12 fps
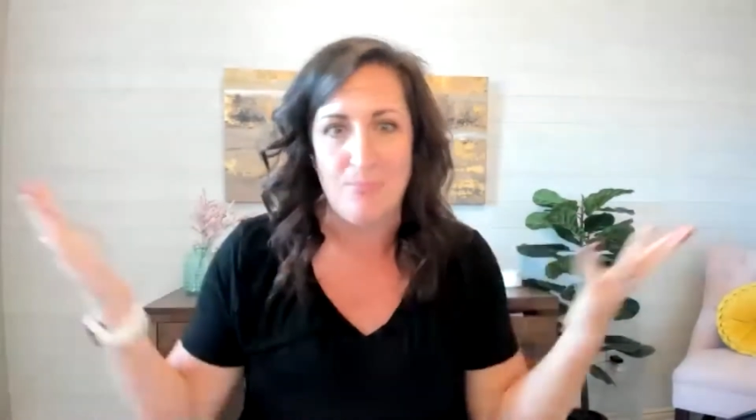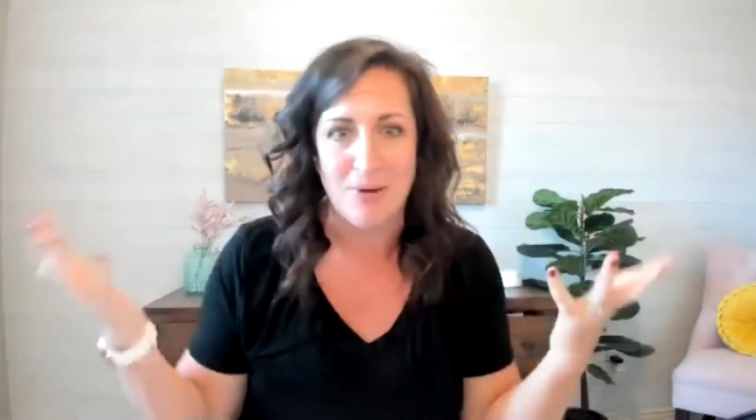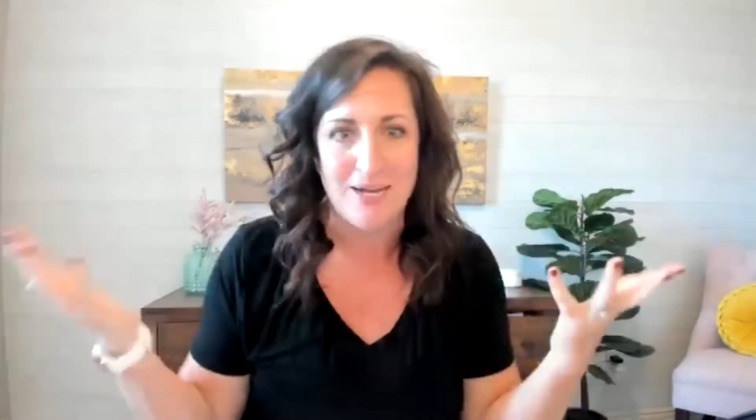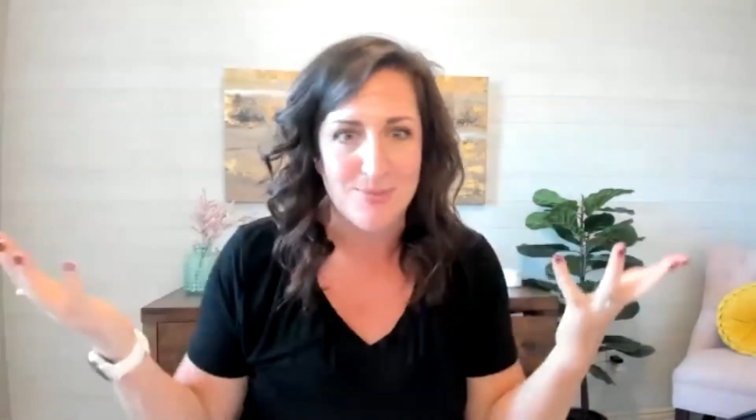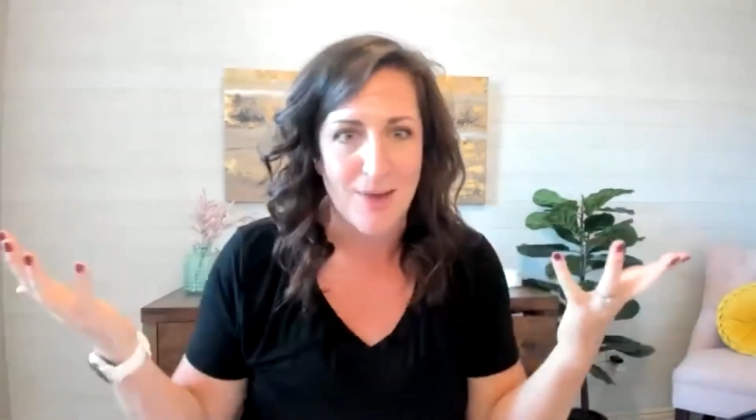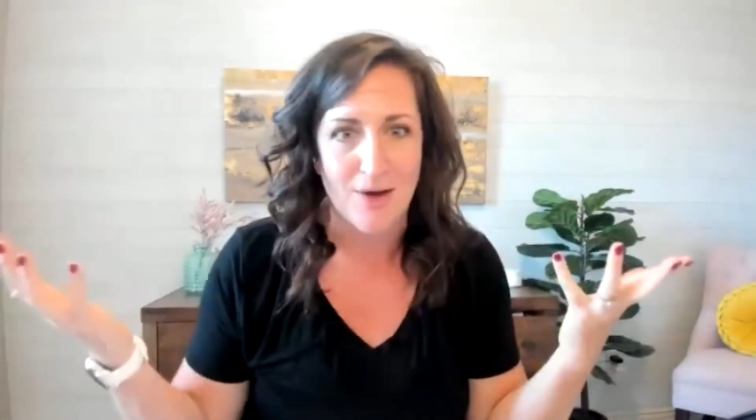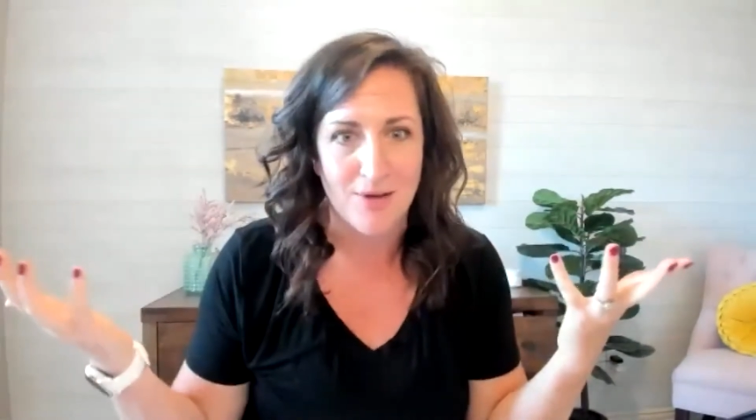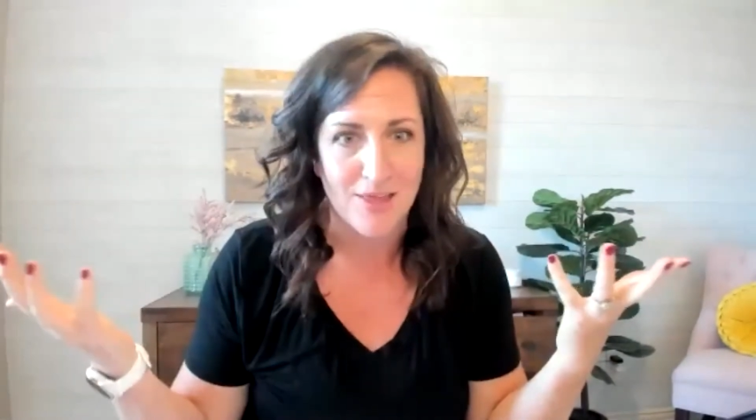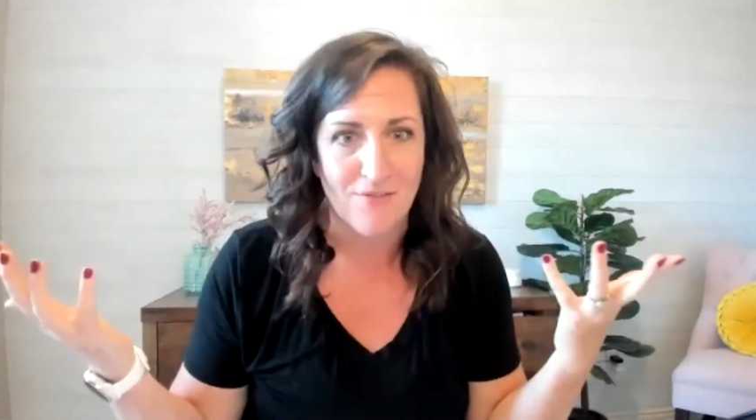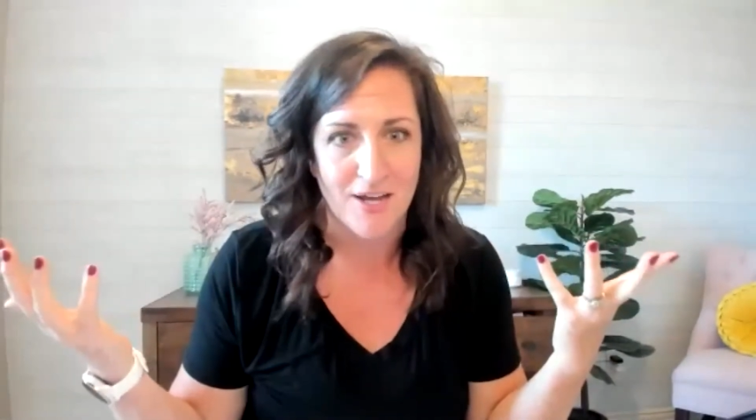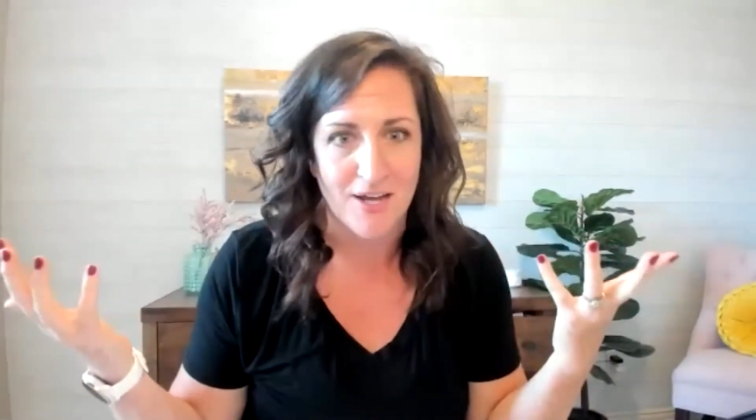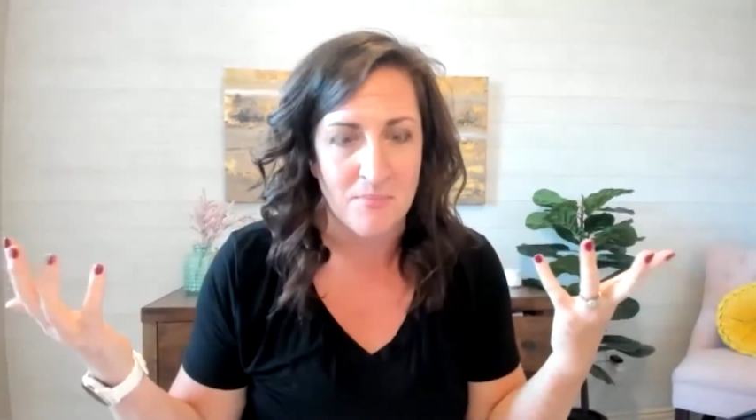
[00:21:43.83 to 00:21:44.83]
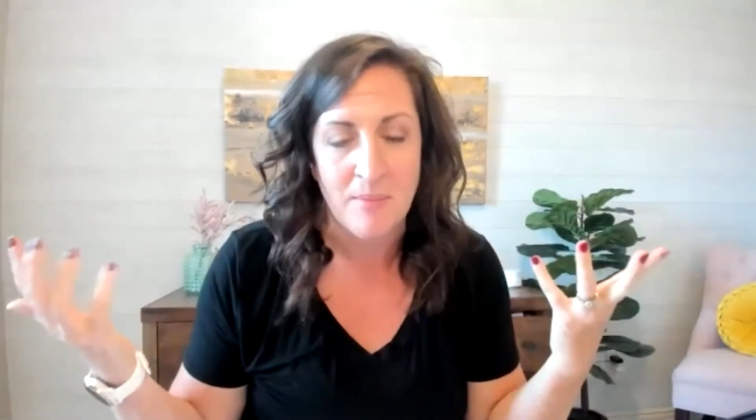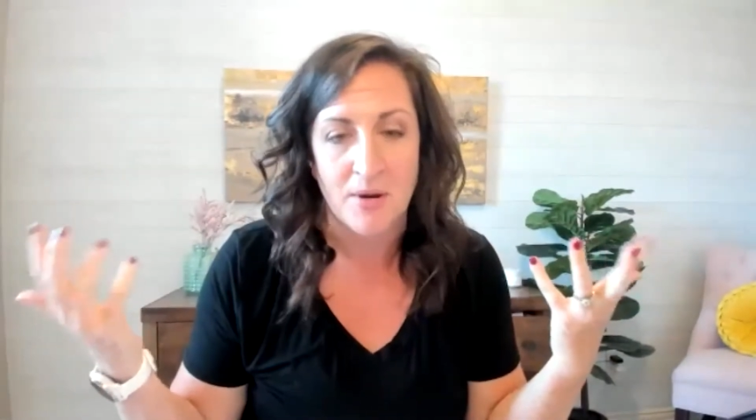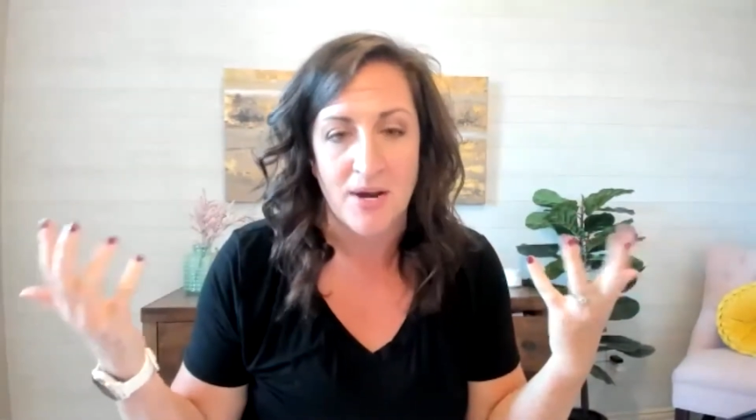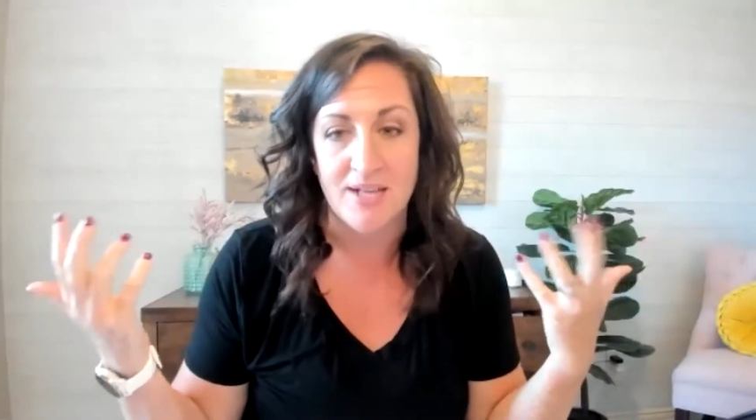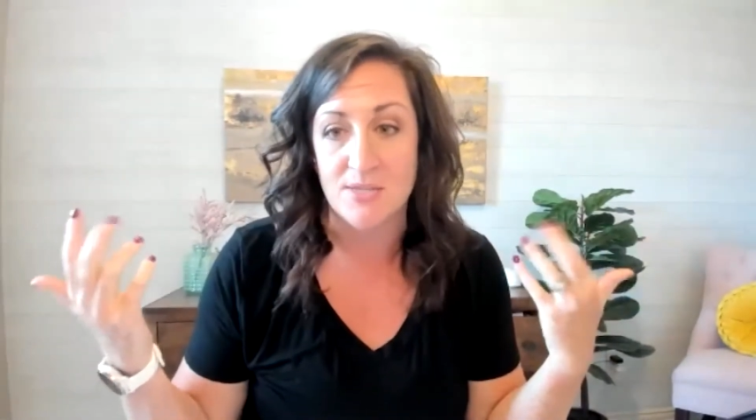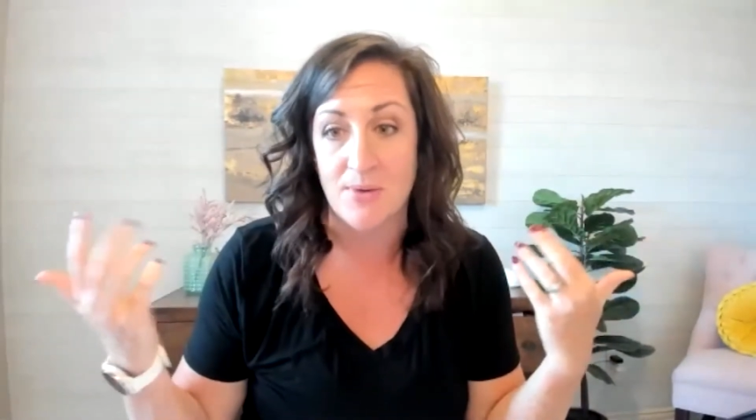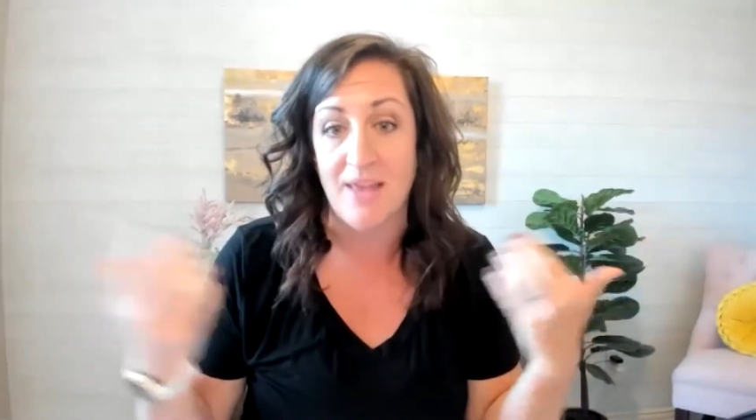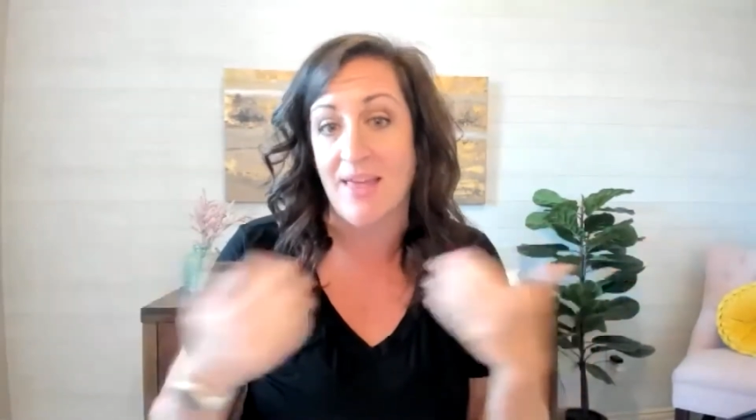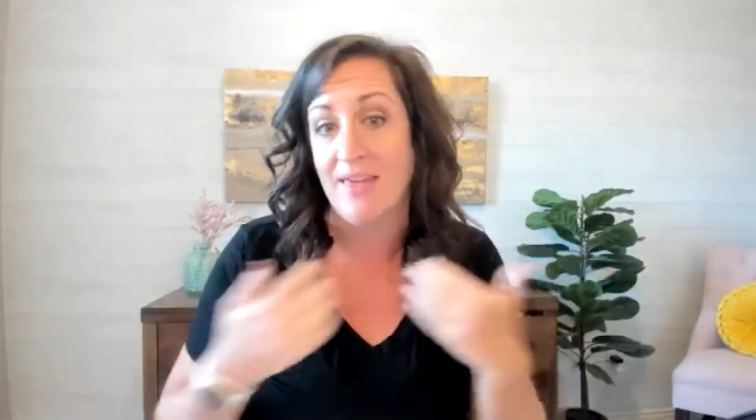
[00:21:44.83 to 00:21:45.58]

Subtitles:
It brings back really fond memories, right?